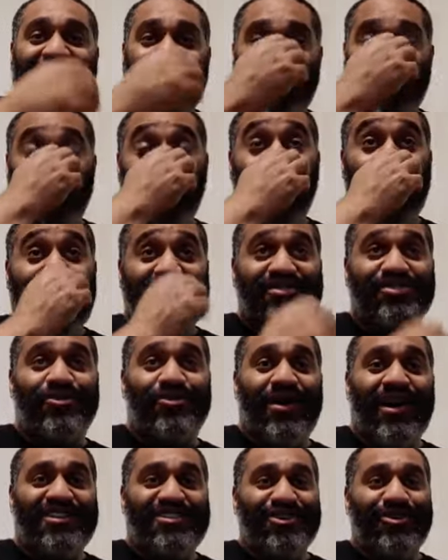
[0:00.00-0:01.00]
Master
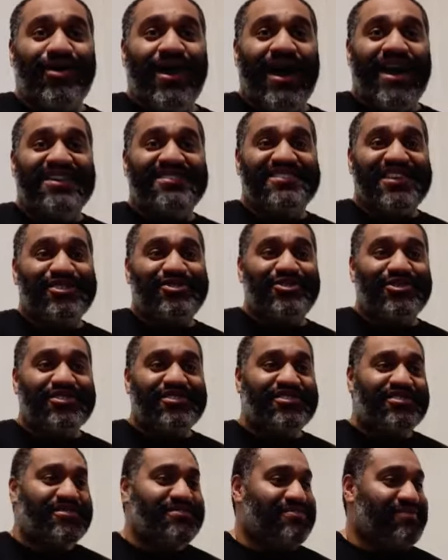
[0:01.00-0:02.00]
Wato had his
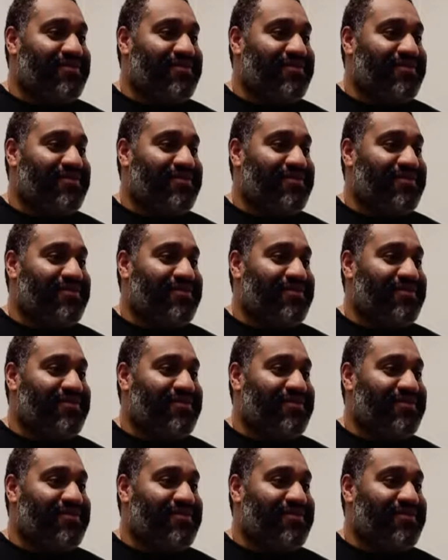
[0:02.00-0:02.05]
entrance,